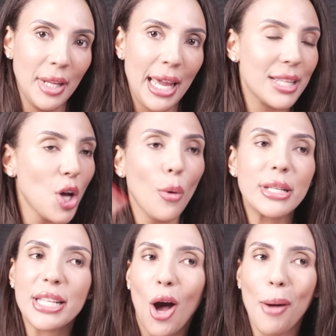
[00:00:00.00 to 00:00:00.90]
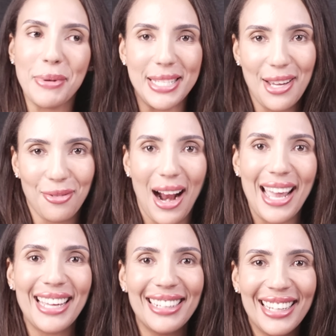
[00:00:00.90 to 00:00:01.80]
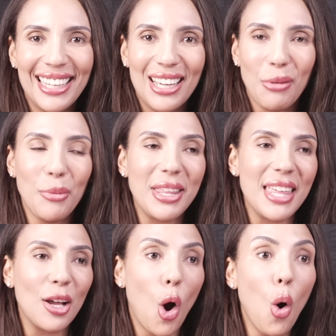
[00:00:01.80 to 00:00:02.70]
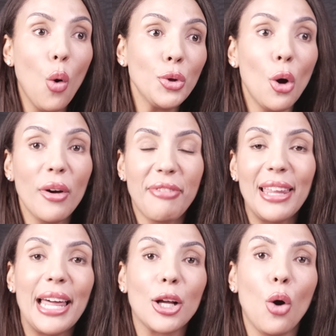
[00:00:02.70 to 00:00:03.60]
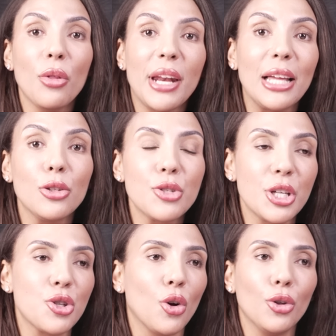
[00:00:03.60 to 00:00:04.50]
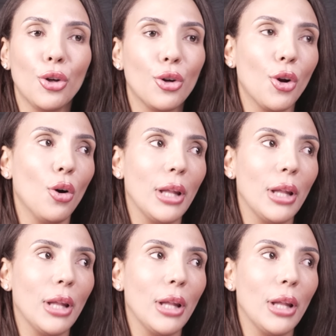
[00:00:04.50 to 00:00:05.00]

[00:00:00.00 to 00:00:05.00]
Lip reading: It's always the opposite, right? When we think, oh no, if I let go, then I lose control. No.